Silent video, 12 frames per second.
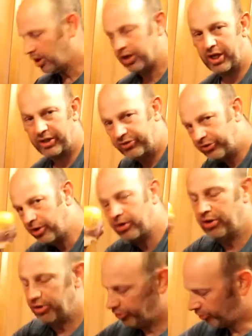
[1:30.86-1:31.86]
Okay,
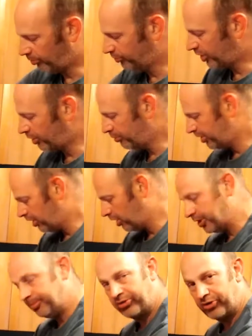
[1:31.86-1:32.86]
so I'm done with the
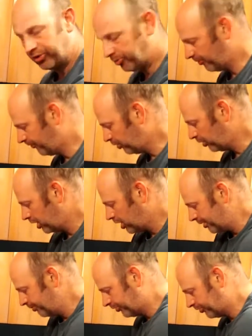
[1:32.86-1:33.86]
limes. That's my 4
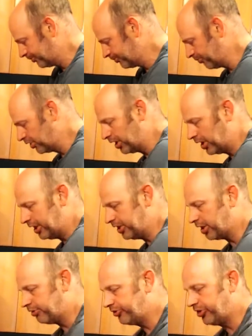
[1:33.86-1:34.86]
limes. In
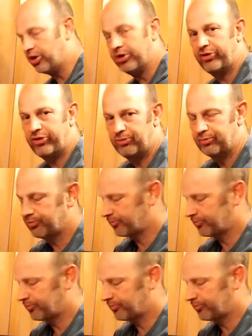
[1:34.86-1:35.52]
goes the ice.